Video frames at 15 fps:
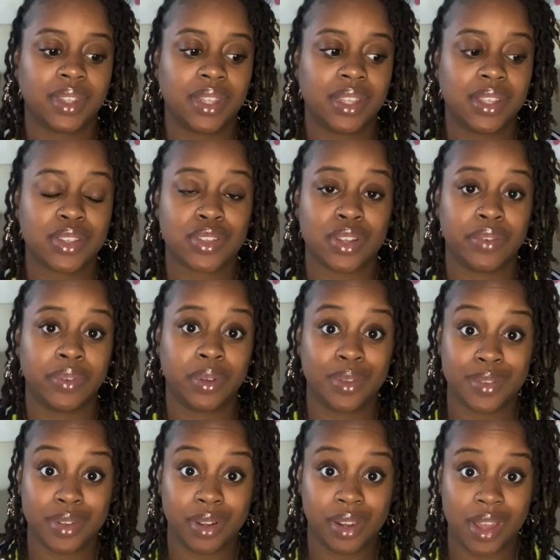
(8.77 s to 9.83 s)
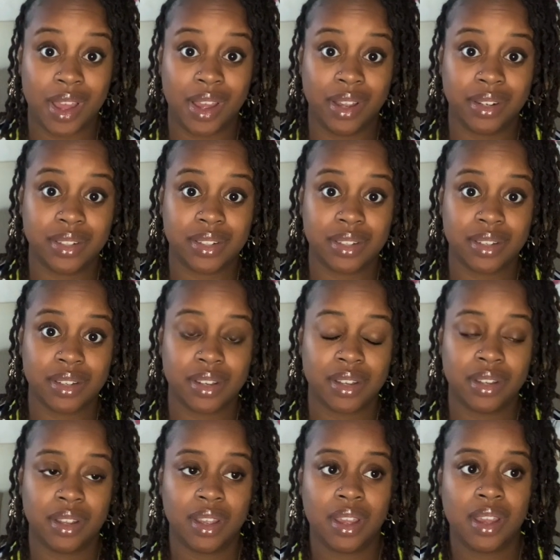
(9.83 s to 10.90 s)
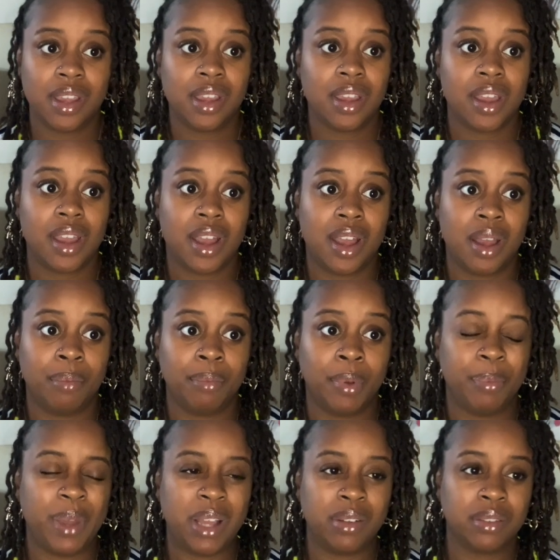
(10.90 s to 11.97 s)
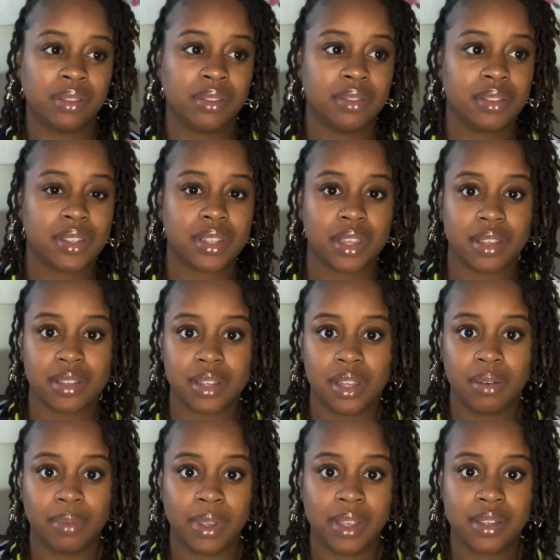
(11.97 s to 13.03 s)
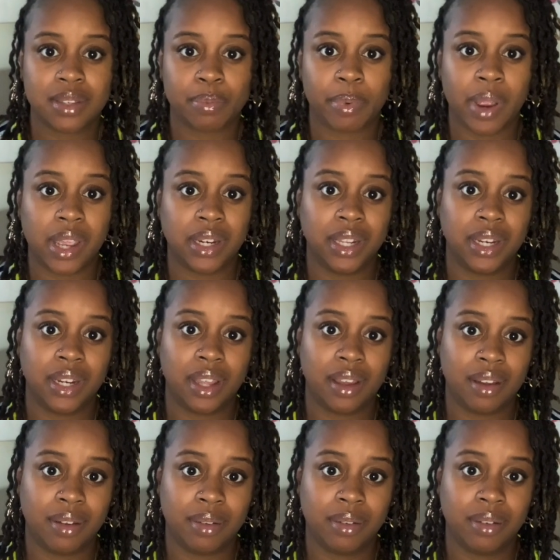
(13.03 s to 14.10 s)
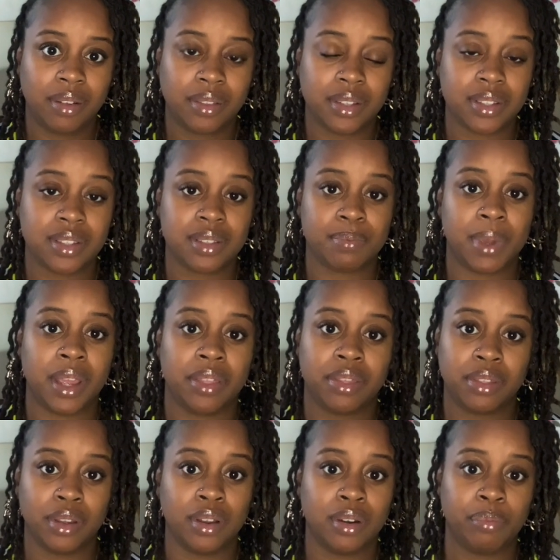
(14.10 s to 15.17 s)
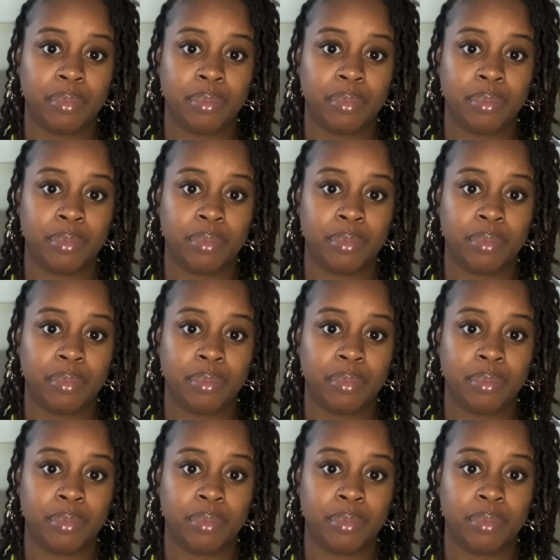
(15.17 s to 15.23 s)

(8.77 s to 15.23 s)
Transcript: cervical cerclage. I'm about 16 weeks pregnant now. This is my third